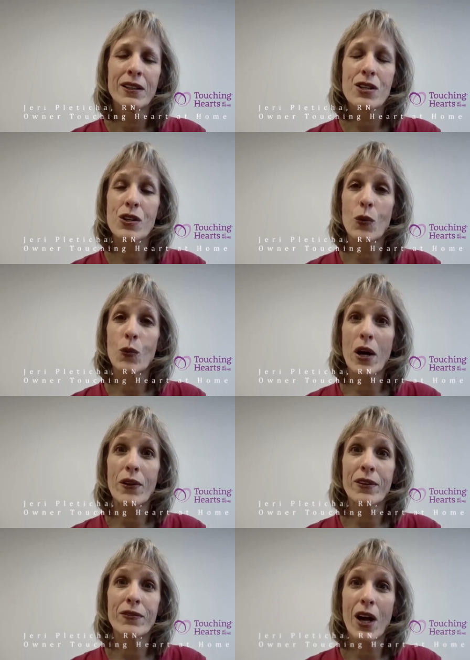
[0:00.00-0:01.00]
She's a
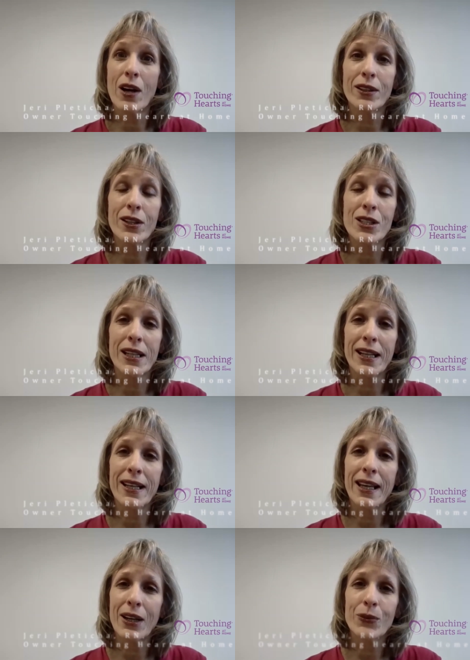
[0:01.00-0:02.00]
wealth of knowledge, and I
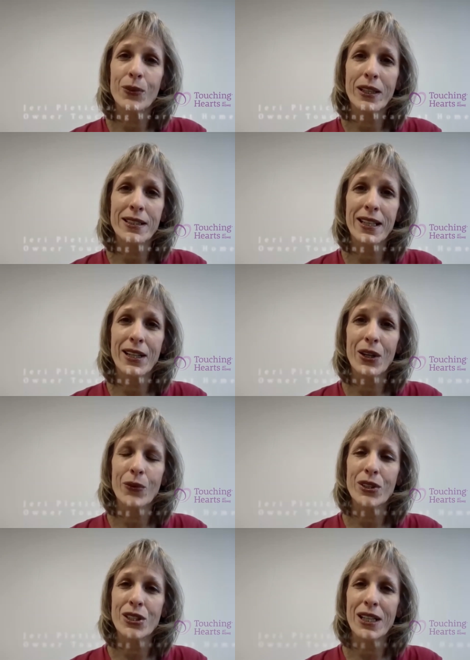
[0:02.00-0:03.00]
can't wait to hear
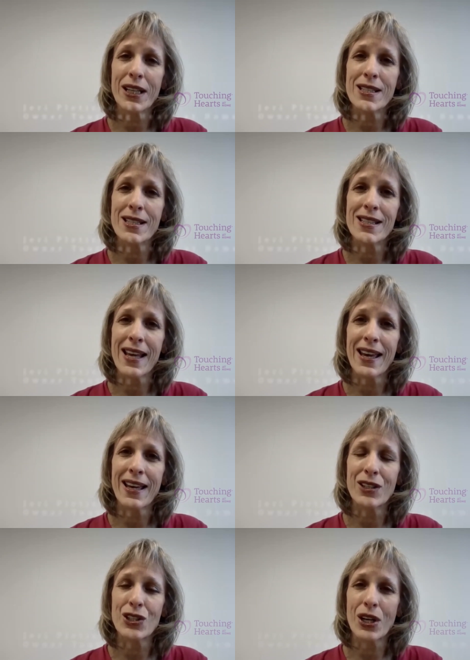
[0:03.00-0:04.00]
what she has to say
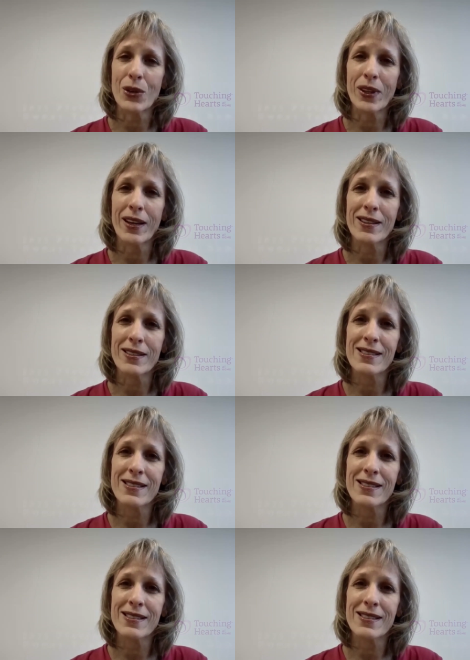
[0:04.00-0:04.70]
and share with us.